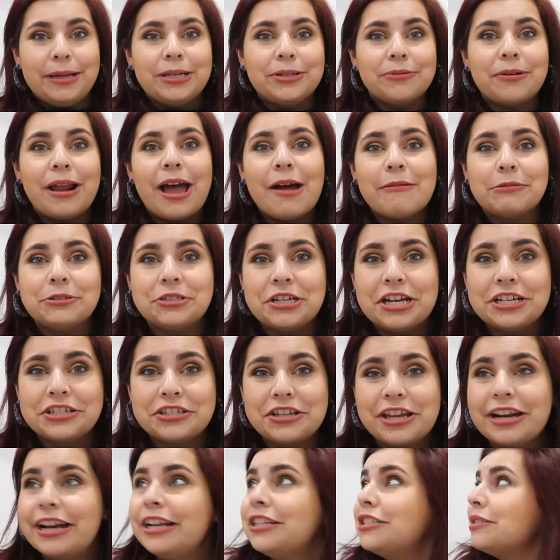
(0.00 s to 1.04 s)
I don't have a trash
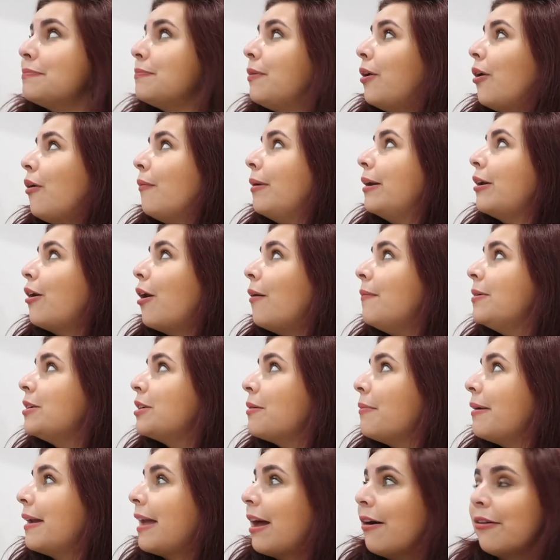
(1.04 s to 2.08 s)
can. I just put all my garbage
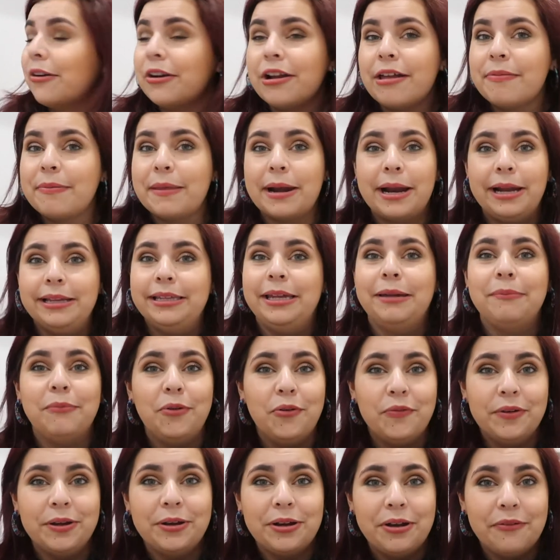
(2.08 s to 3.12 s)
on my counter and then I like
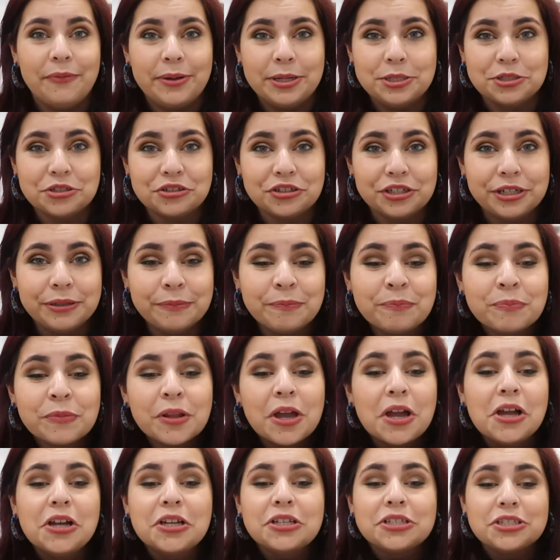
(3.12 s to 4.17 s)
move it eventually.
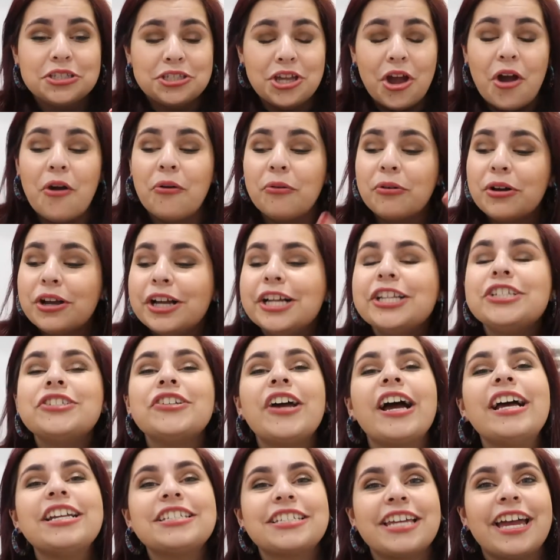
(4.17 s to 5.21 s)
So
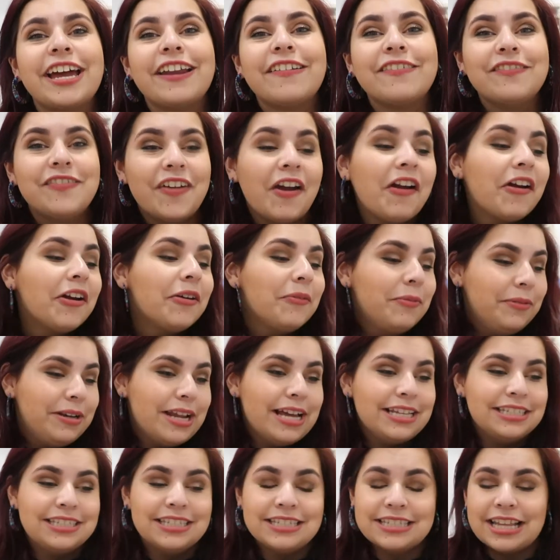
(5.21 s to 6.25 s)
trash can, very
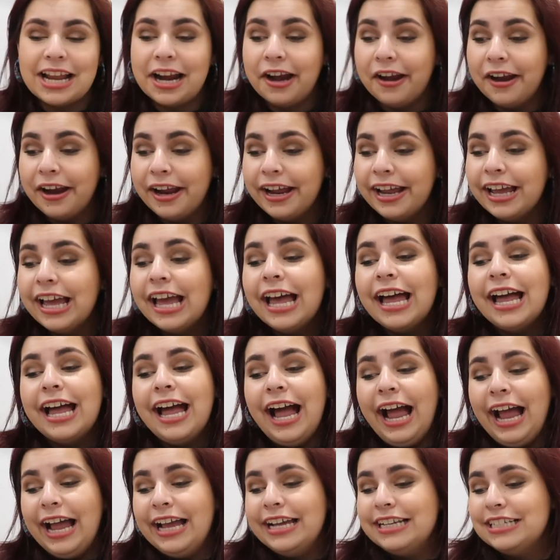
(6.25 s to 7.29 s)
necessary.
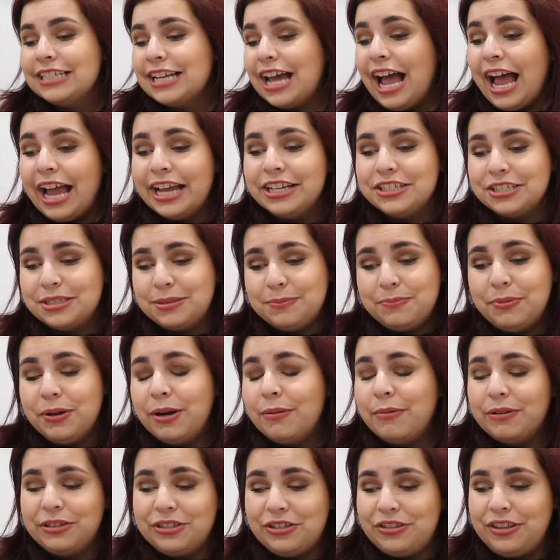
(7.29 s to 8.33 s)
And I just put
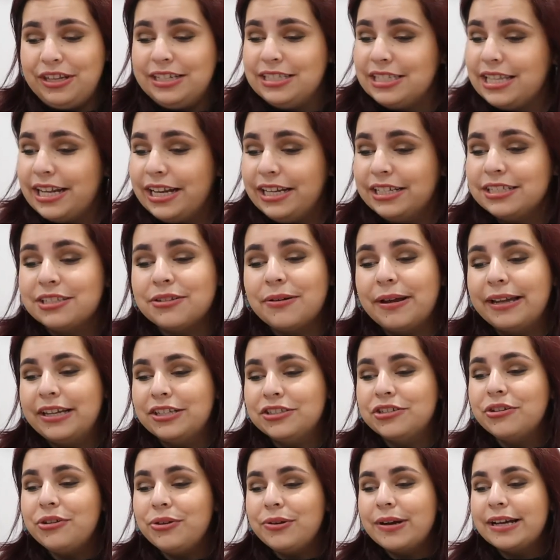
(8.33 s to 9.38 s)
a bunch of things in it so I could
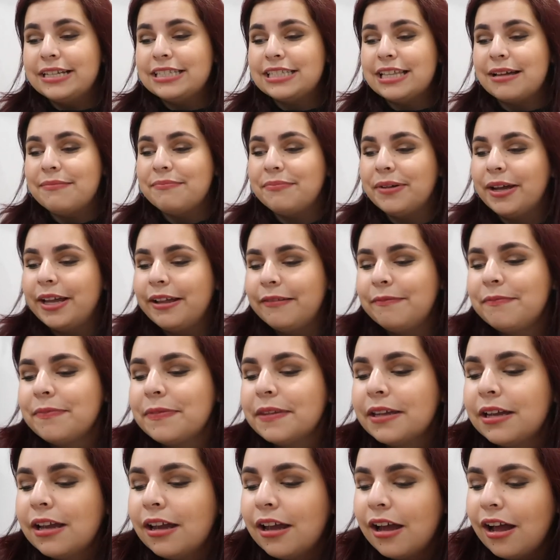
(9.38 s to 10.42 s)
show you guys them. But
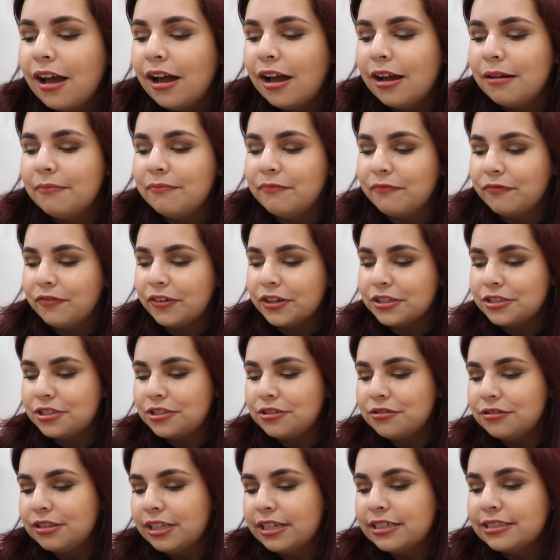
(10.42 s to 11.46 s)
first
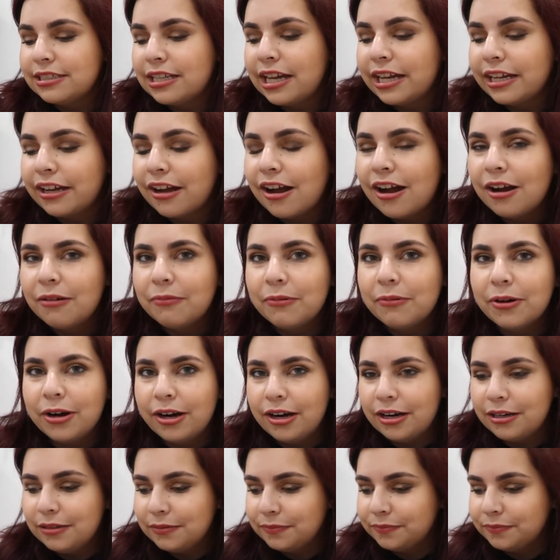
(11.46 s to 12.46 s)
two things I got were